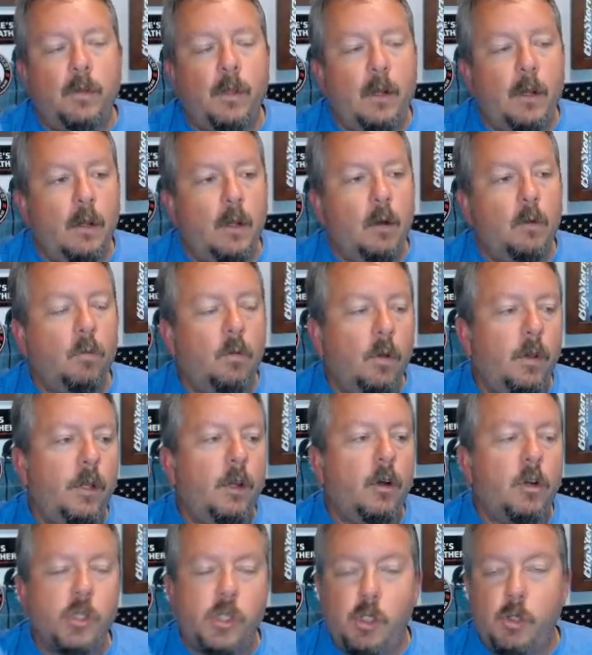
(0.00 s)
that
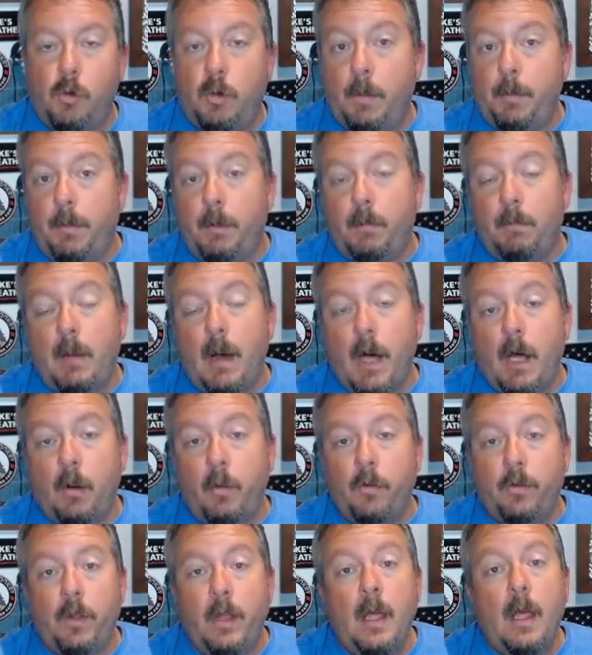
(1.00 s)
really aren't showing up on
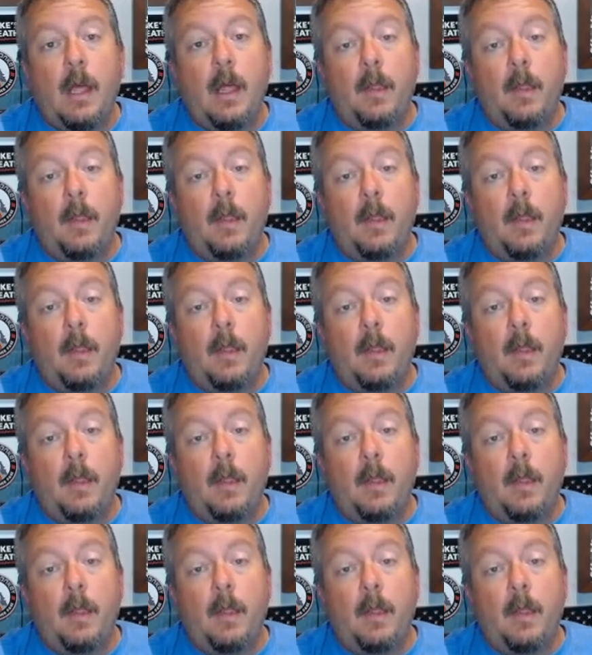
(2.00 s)
models